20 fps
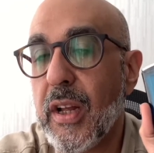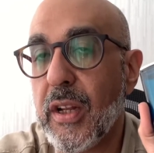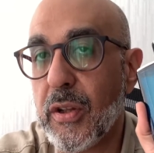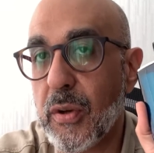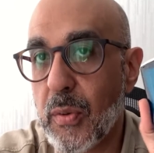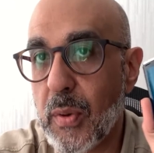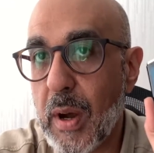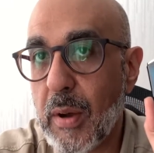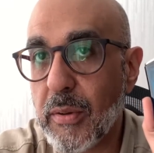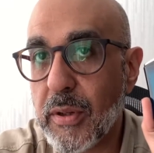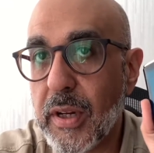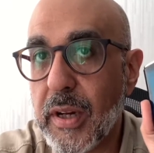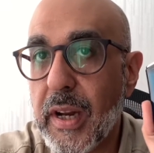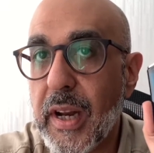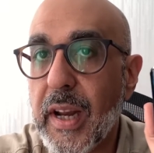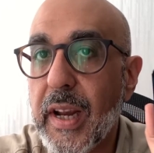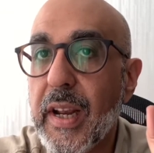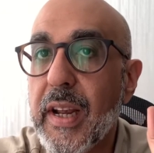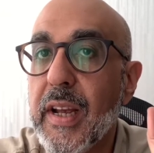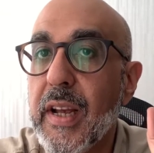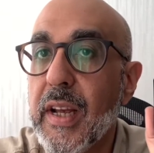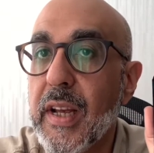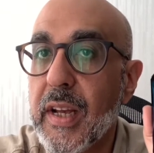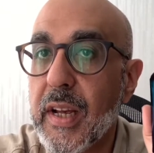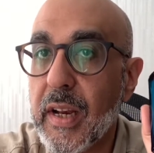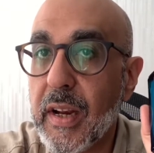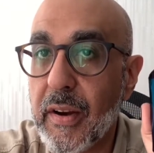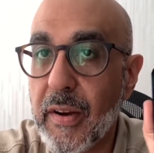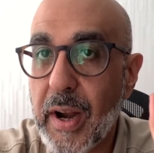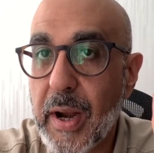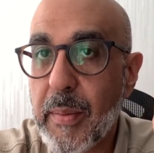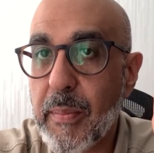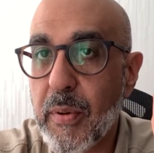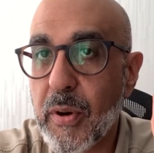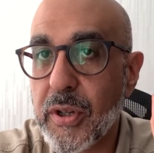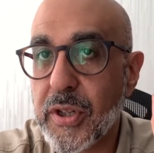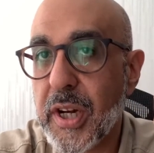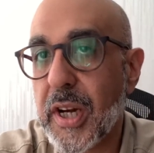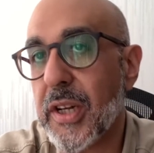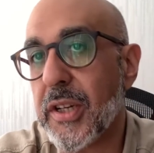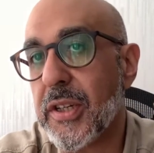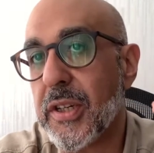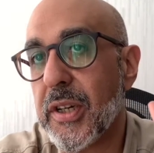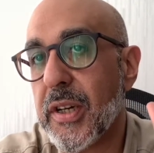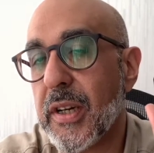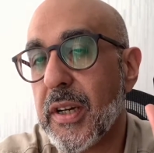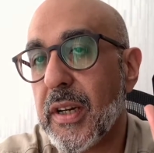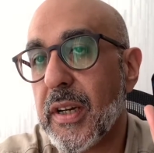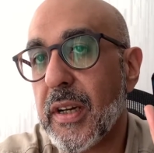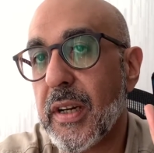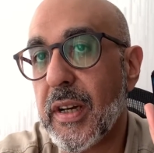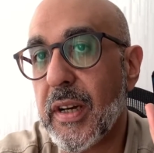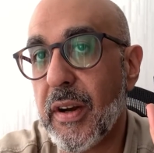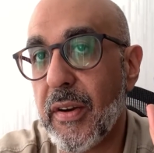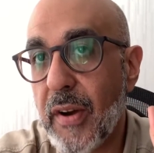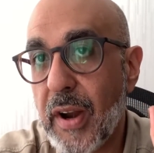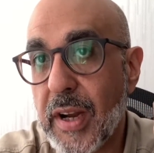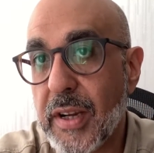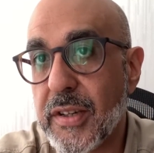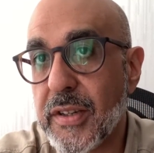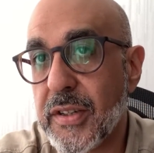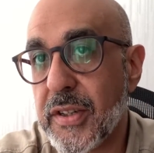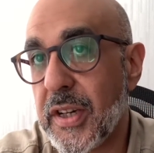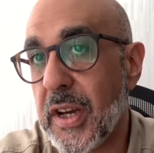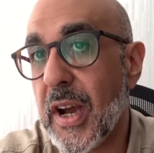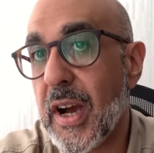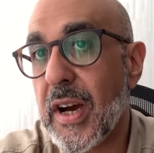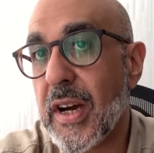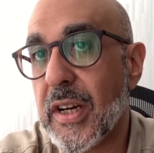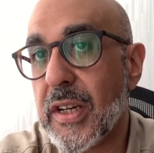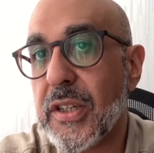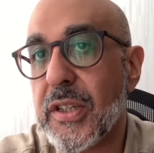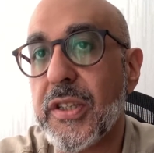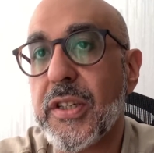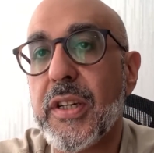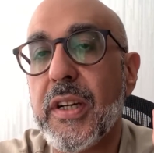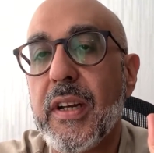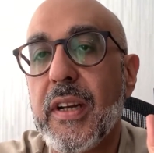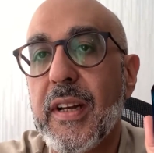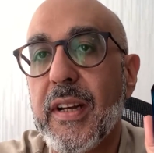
throughout the day great projection great sillage